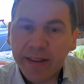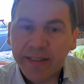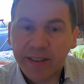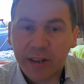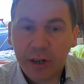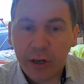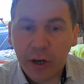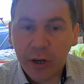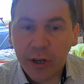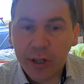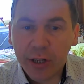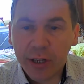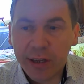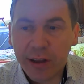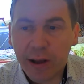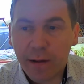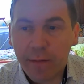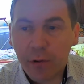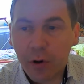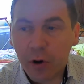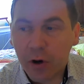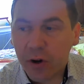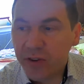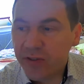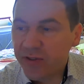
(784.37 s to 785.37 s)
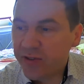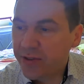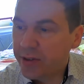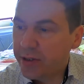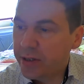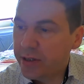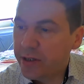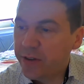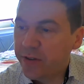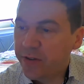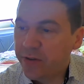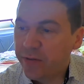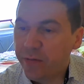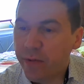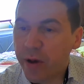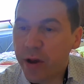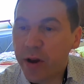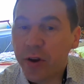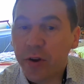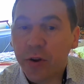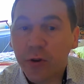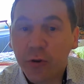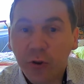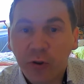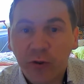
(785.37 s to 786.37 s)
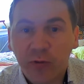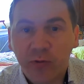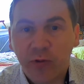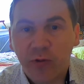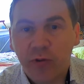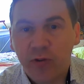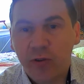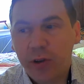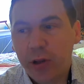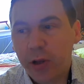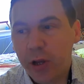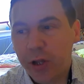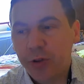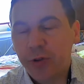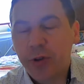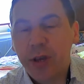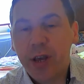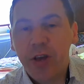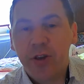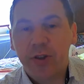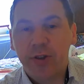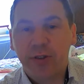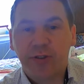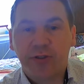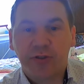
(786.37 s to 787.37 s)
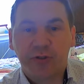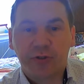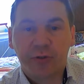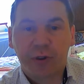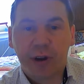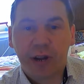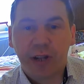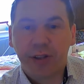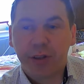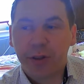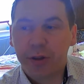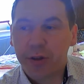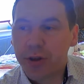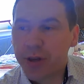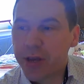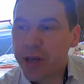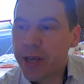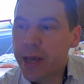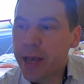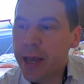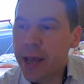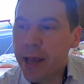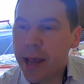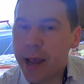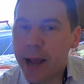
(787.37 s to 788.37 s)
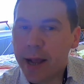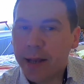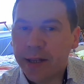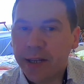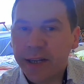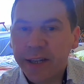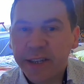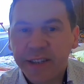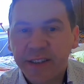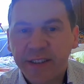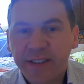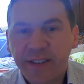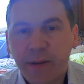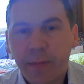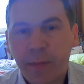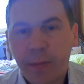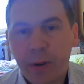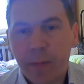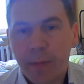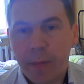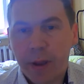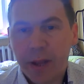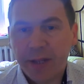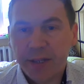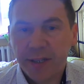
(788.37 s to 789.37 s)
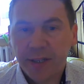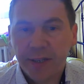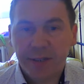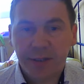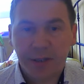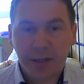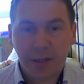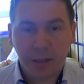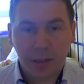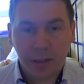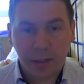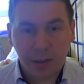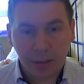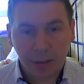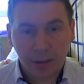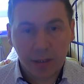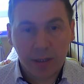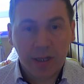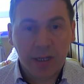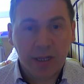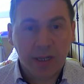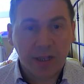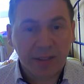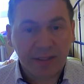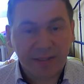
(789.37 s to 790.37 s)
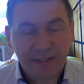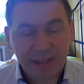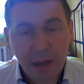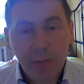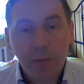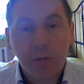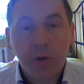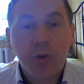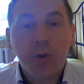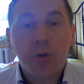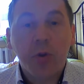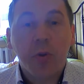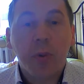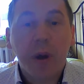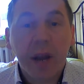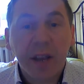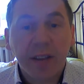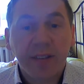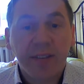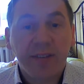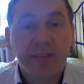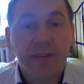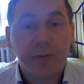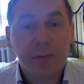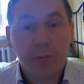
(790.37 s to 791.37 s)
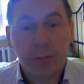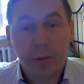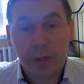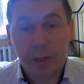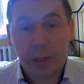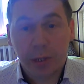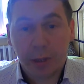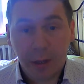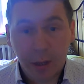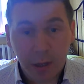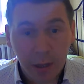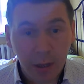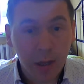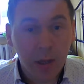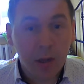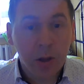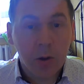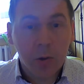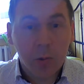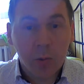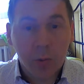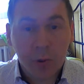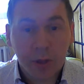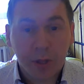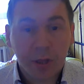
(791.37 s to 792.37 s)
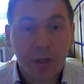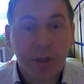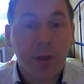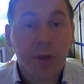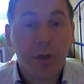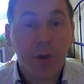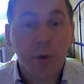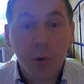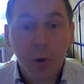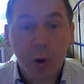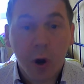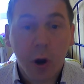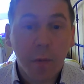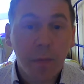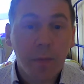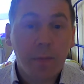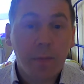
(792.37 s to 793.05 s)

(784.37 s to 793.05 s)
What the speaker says: learning, of course, is very useful educational strategy, and it is implemented in some universities within Europe,